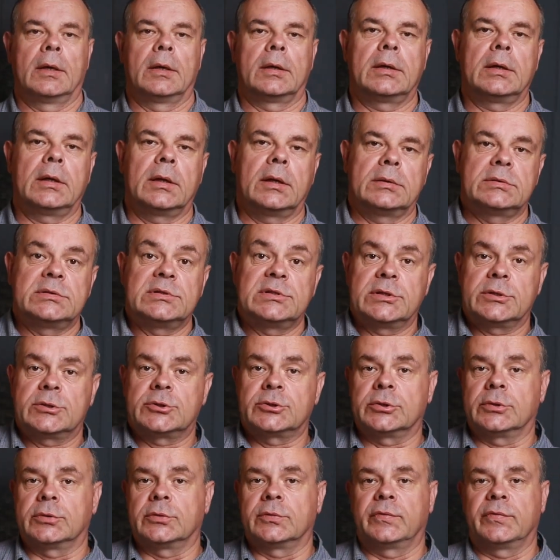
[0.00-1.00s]

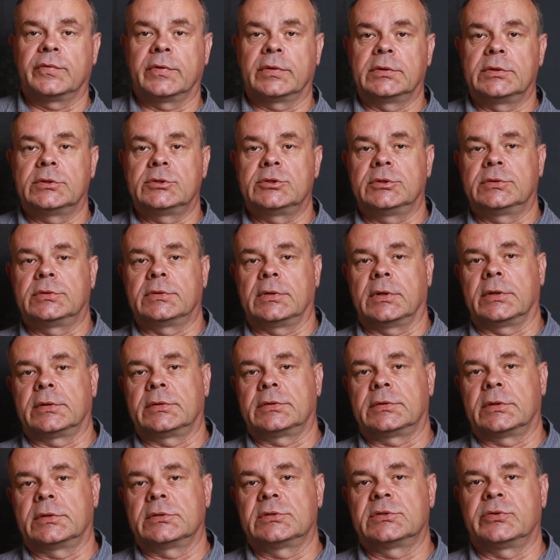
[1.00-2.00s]
Realization of a digital
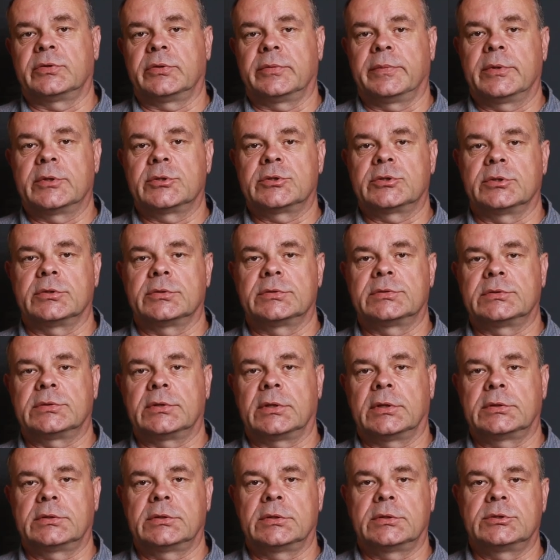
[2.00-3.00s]
transformation
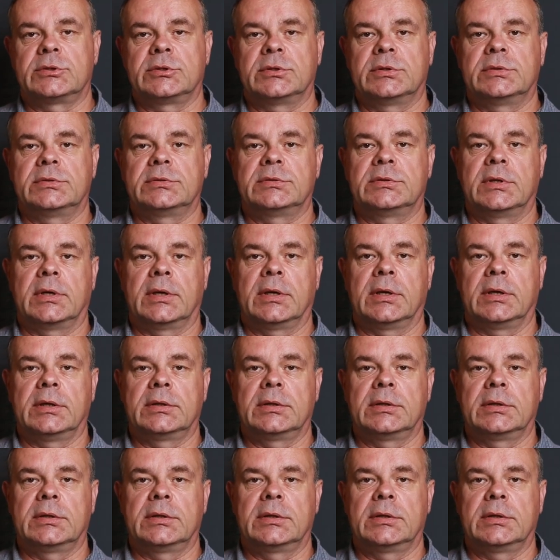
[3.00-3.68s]
strategy is the